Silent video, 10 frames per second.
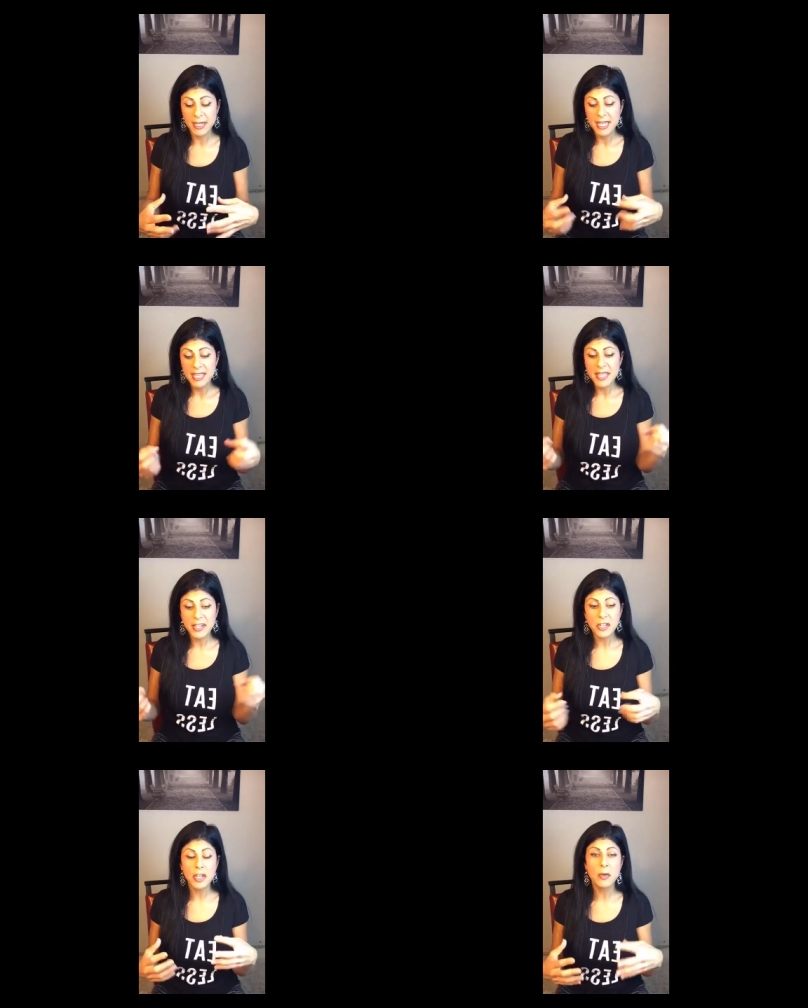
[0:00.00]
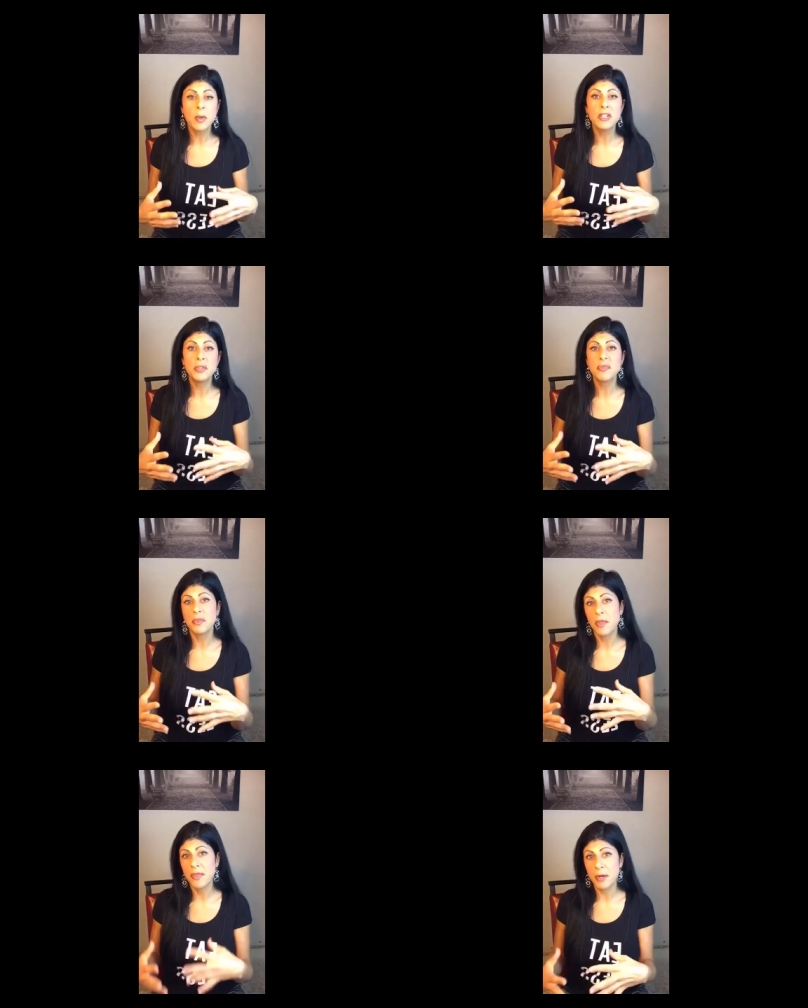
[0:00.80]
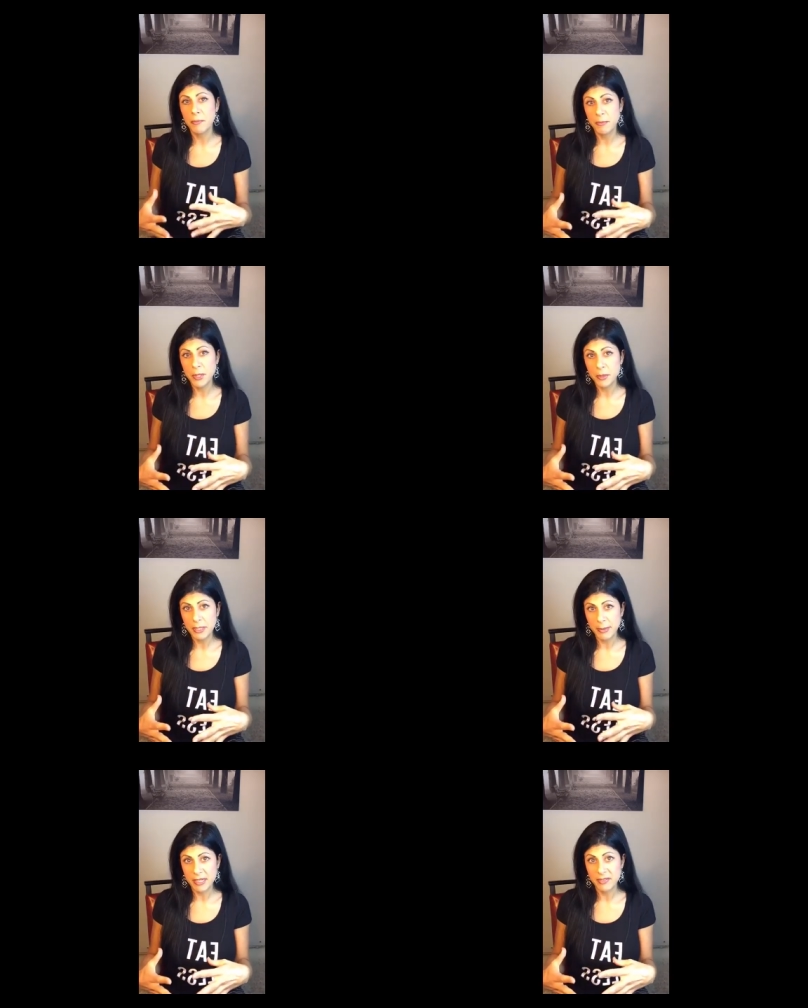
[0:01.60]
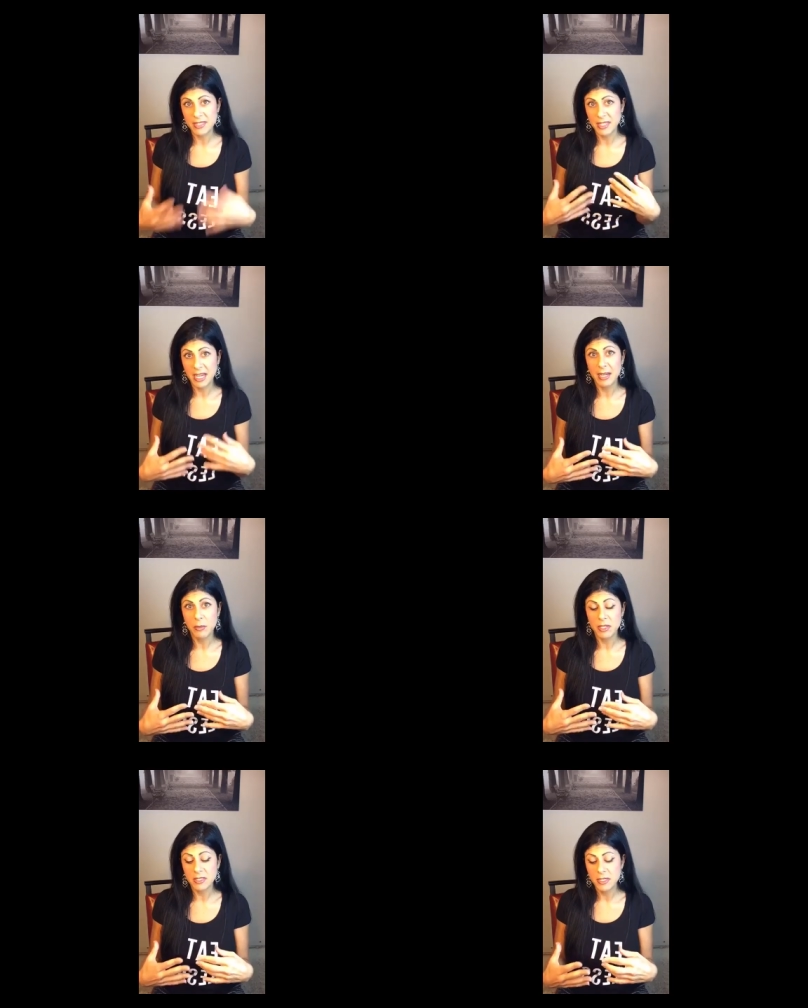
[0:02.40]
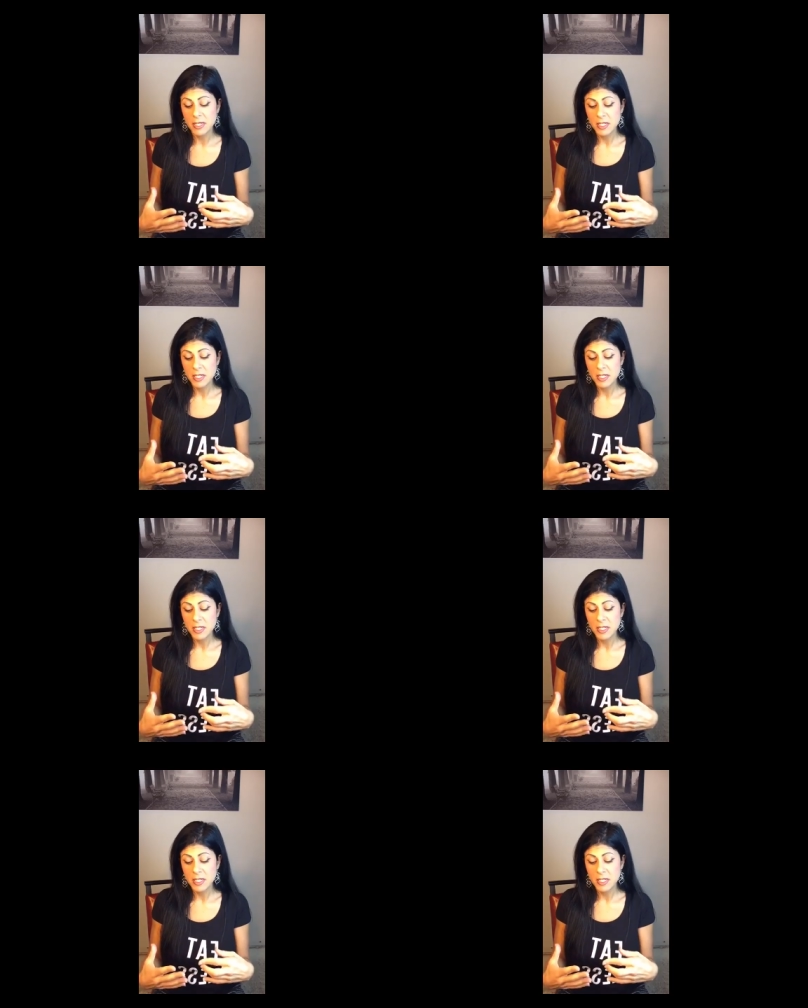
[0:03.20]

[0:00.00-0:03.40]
then you're going to want to do it for the therapeutic benefits like I was.